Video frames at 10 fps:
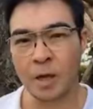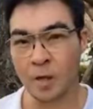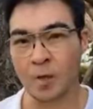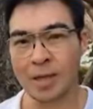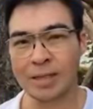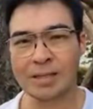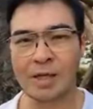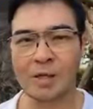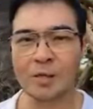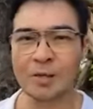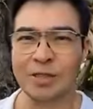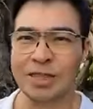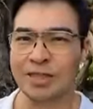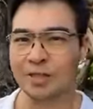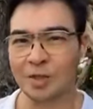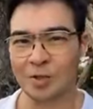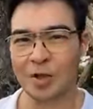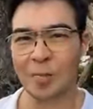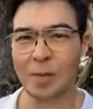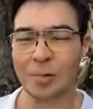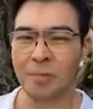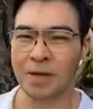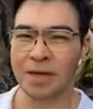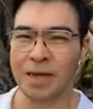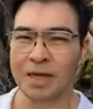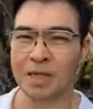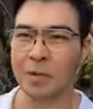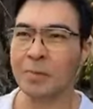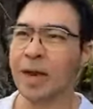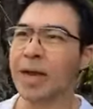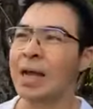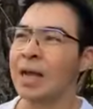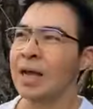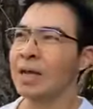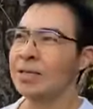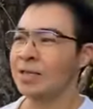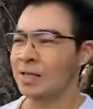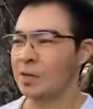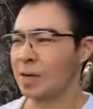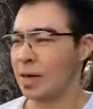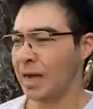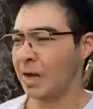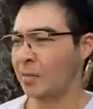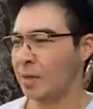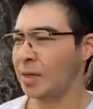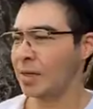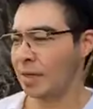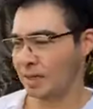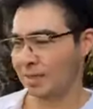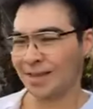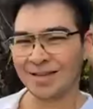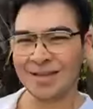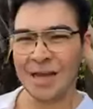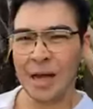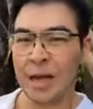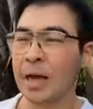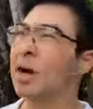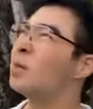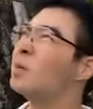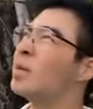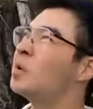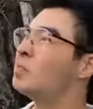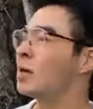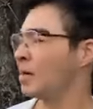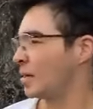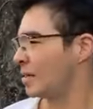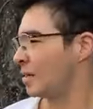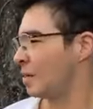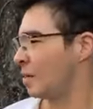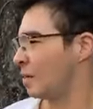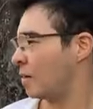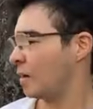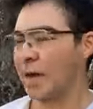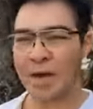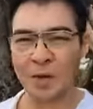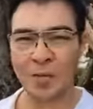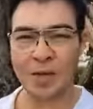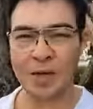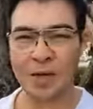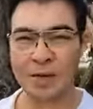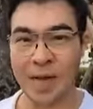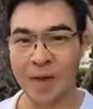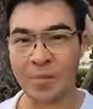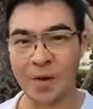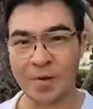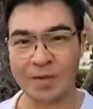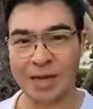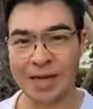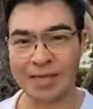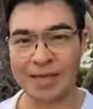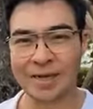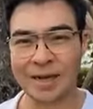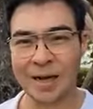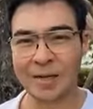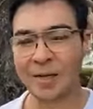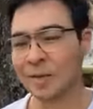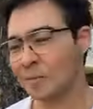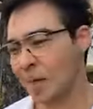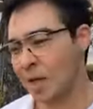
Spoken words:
US they used to teach children meditation by ask the children how many insects, how many birds or how many animals they can see in the garden.